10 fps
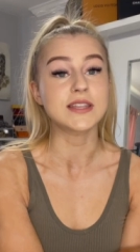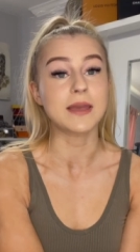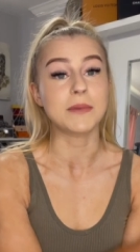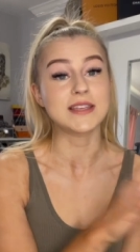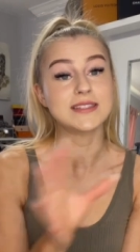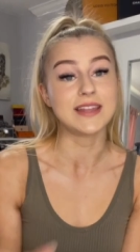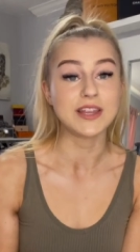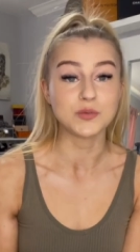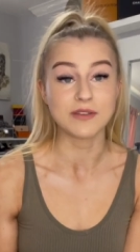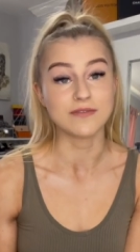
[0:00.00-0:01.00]
and my
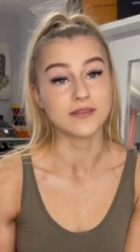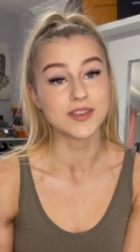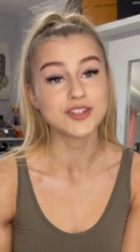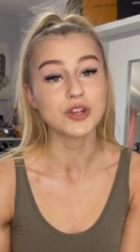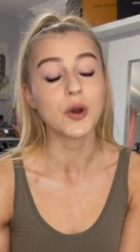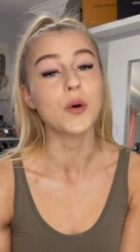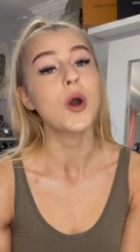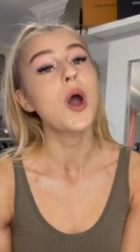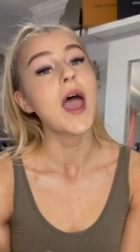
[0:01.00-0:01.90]
stage weight for this show